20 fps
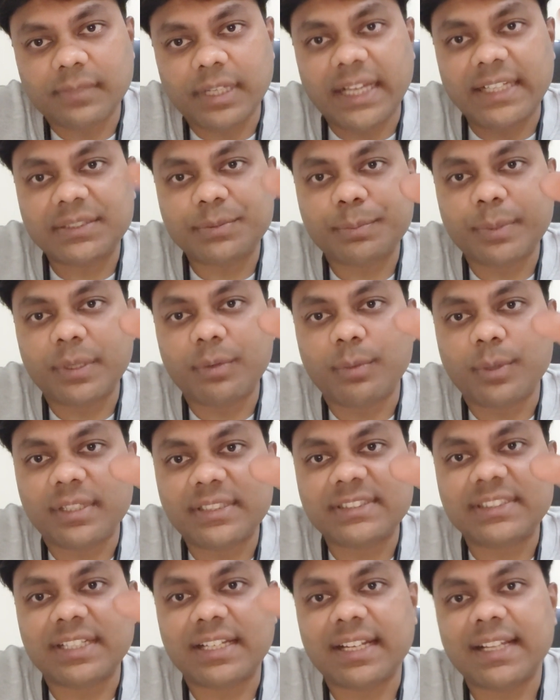As per
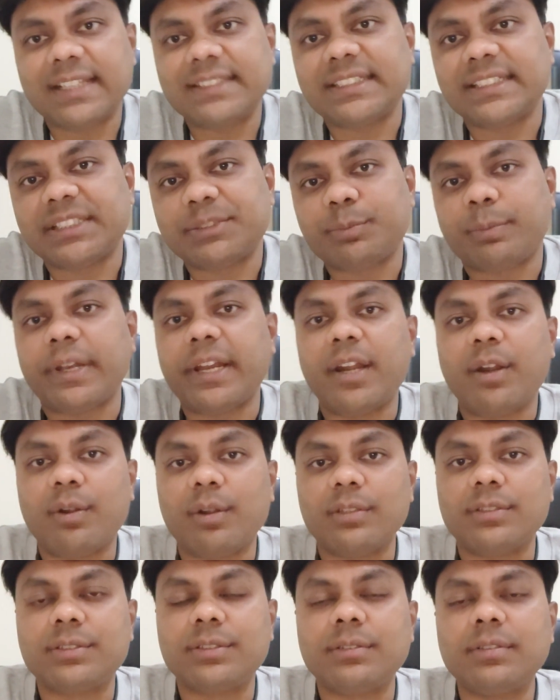what sir has explained
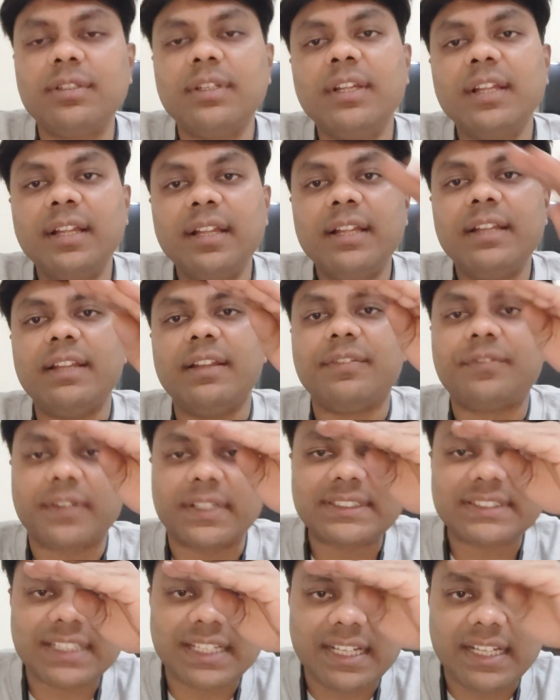also, the
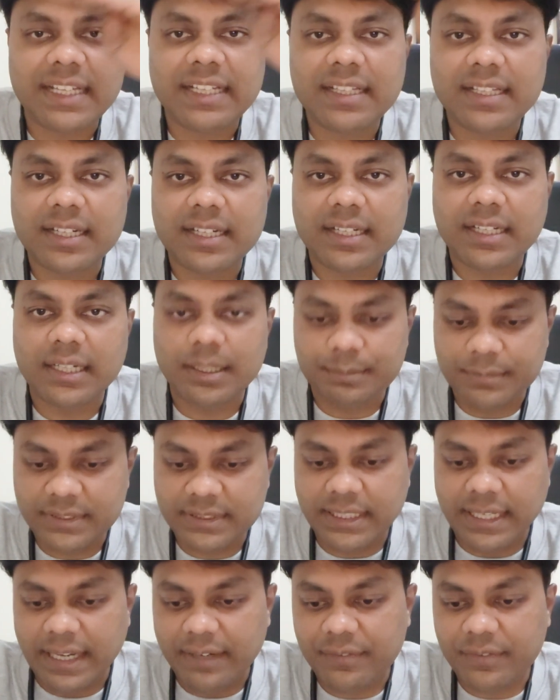first line that
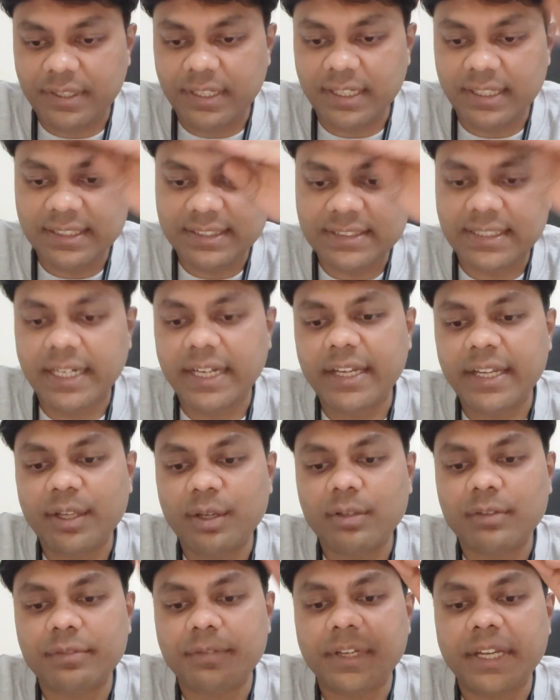comes after this
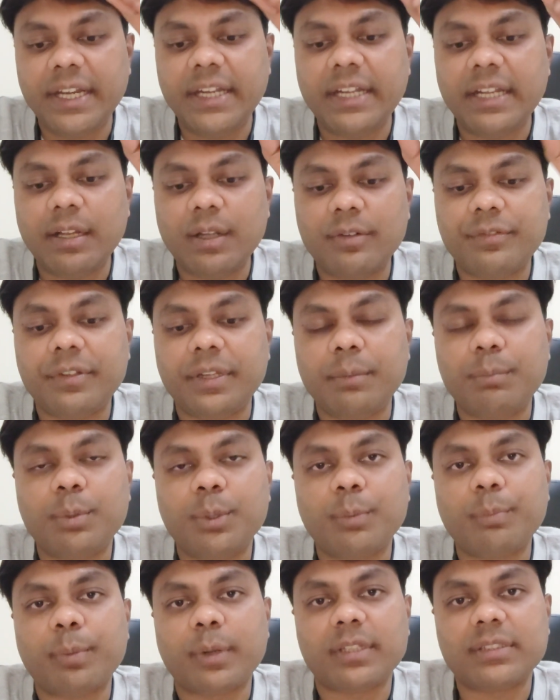heading of detail of
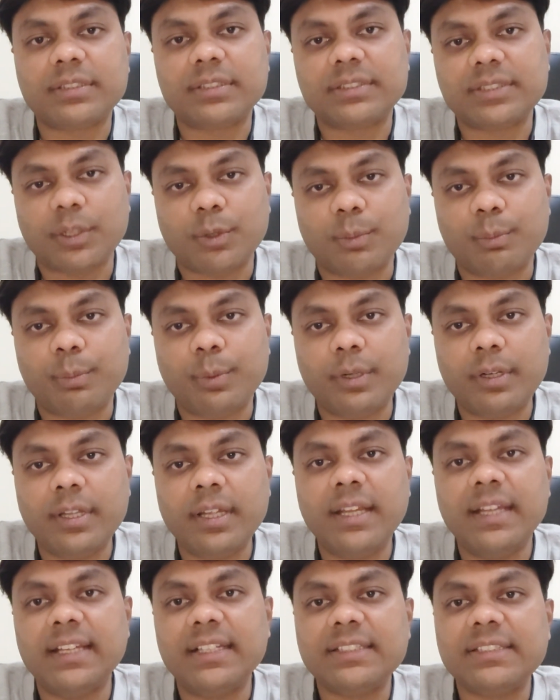input process output
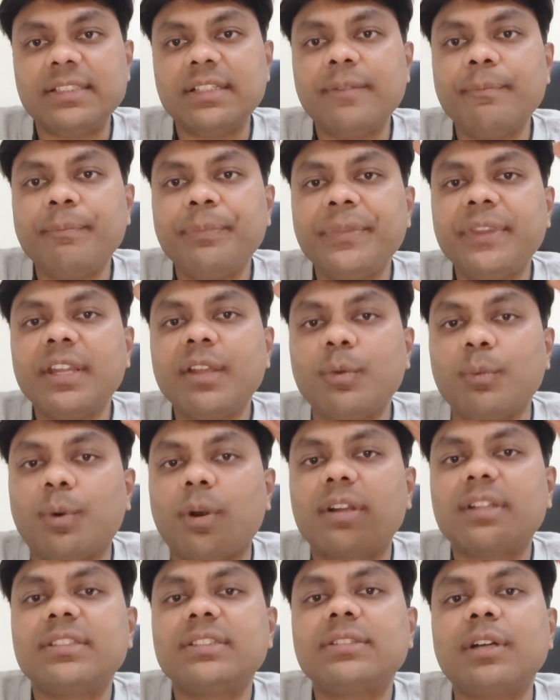is
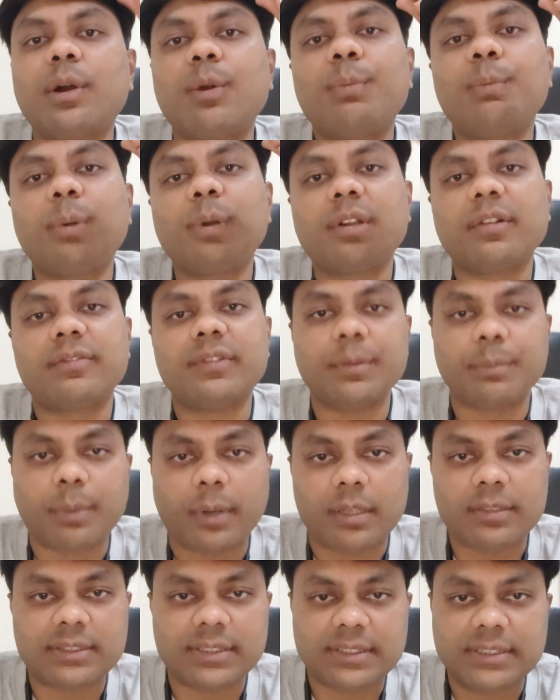what is the output of the
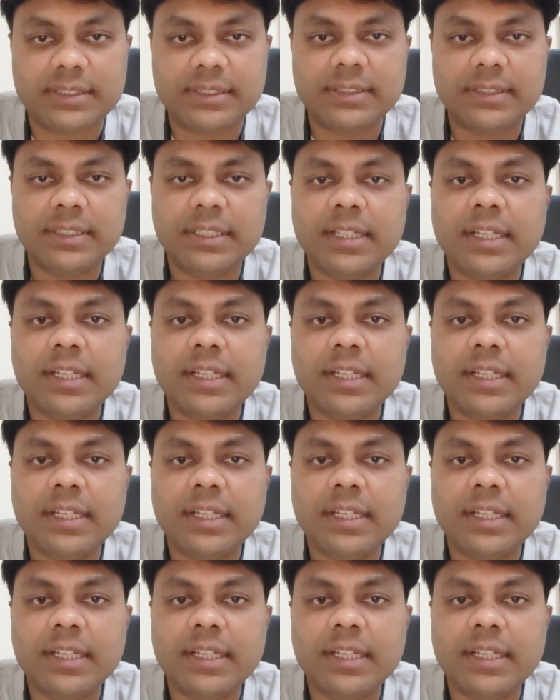process.